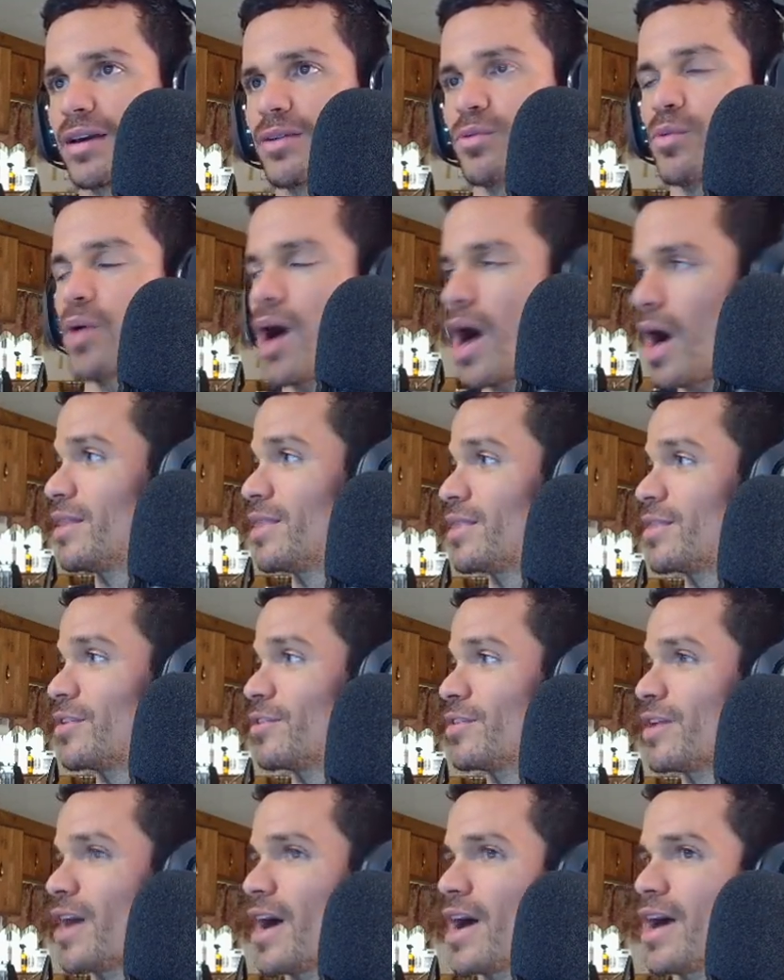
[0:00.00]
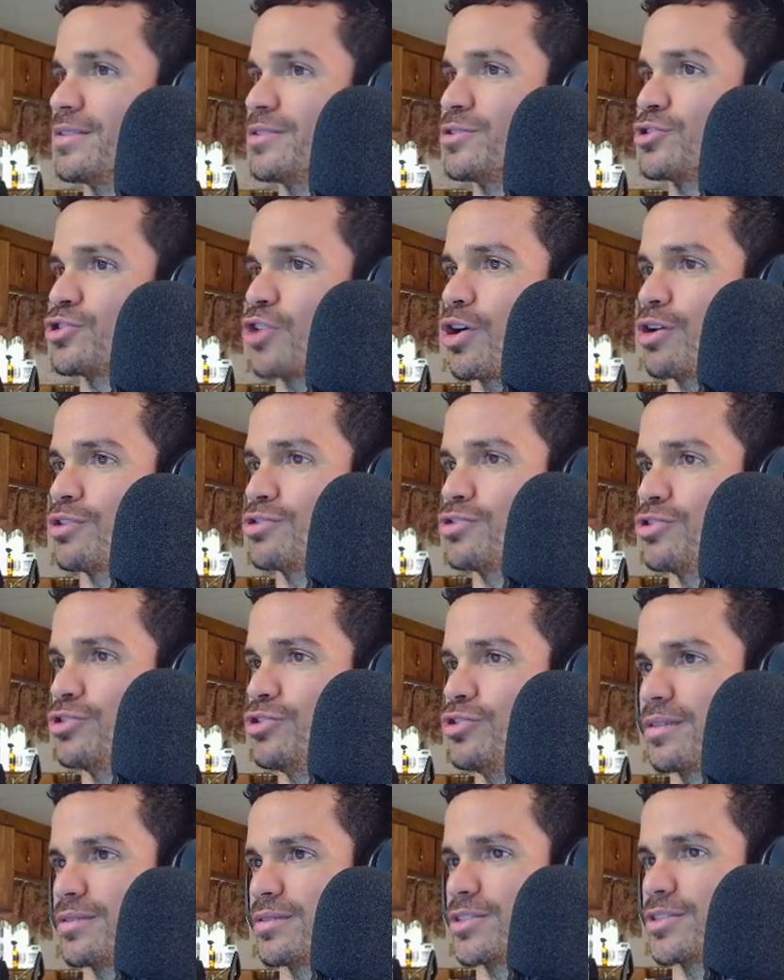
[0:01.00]
wow, they're not charging
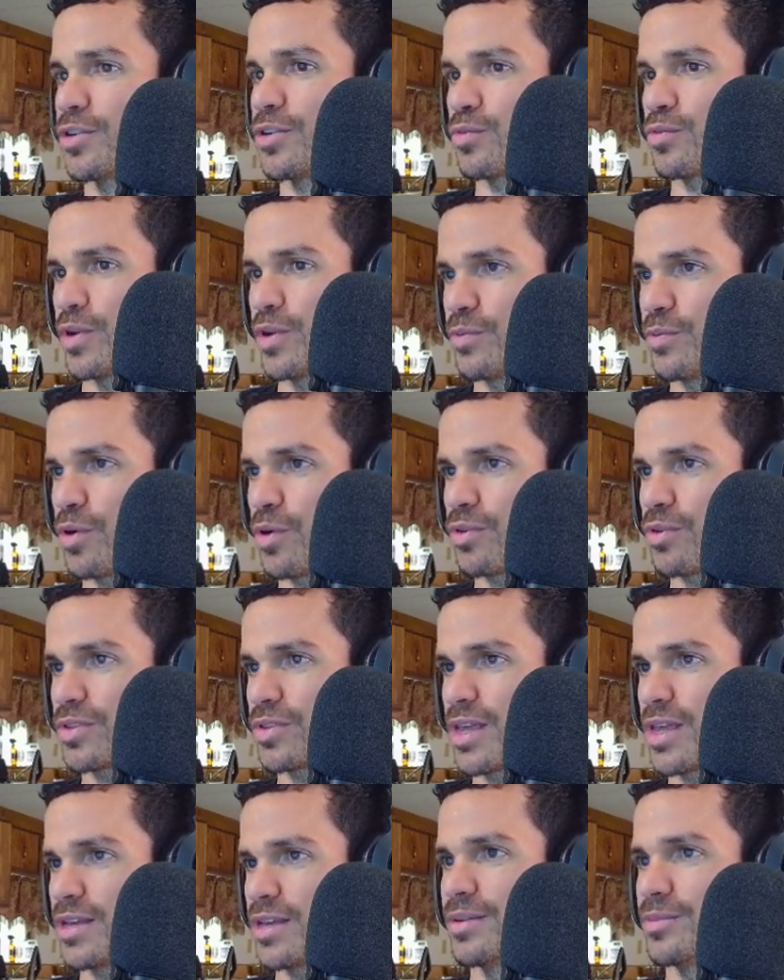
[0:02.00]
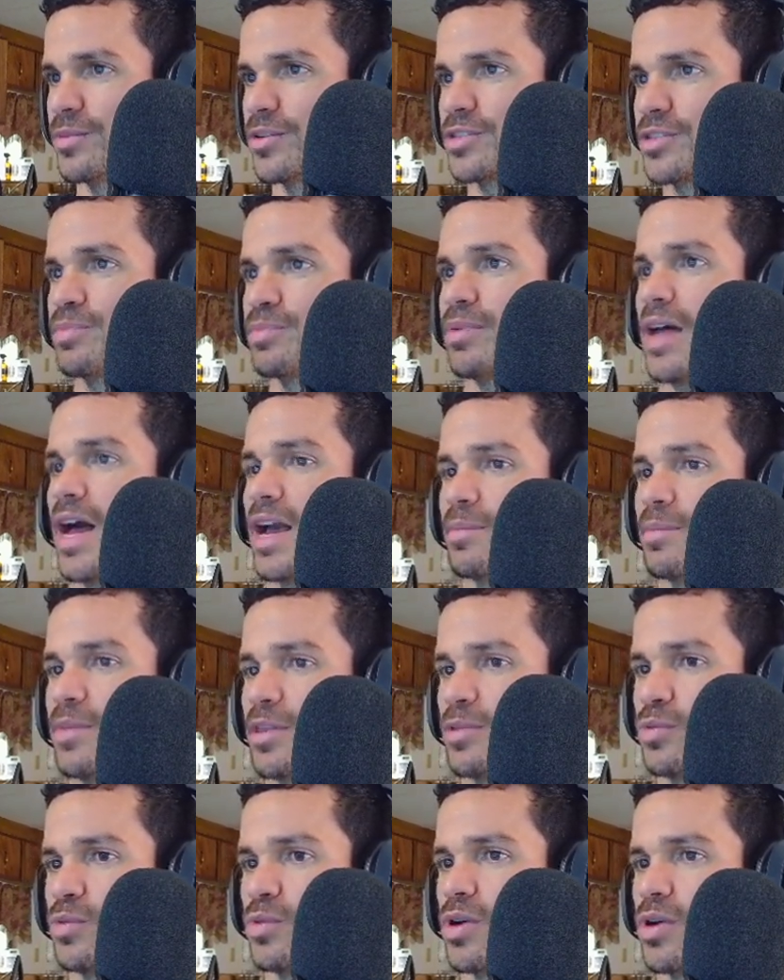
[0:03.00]
you to re-roll things was Black
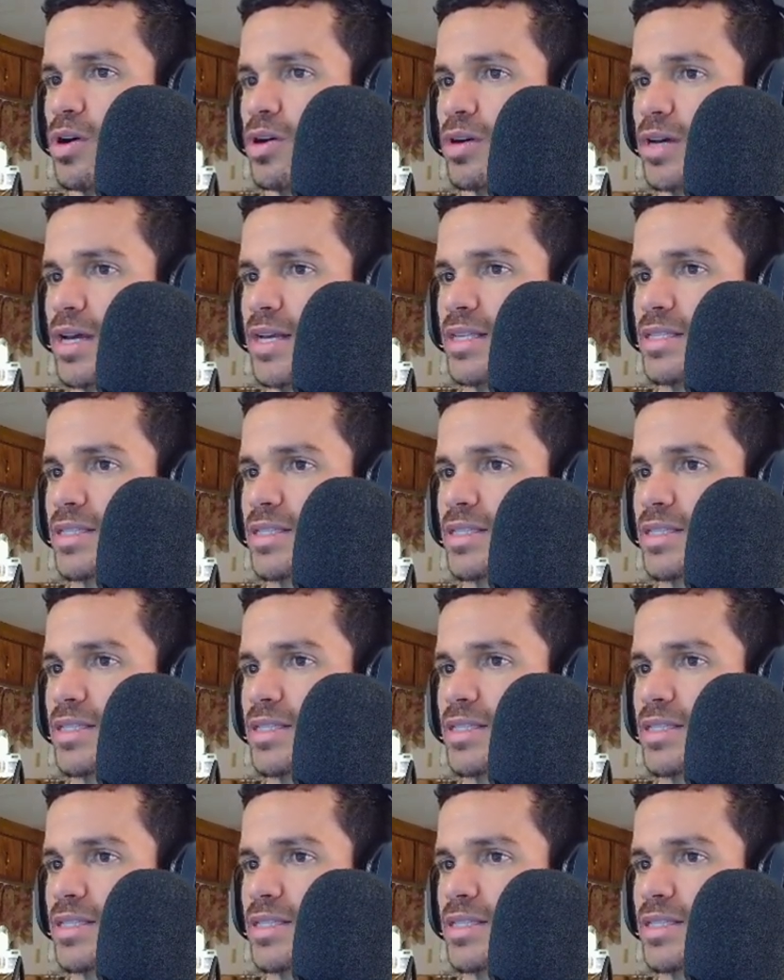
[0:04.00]
Myth Wukong. It's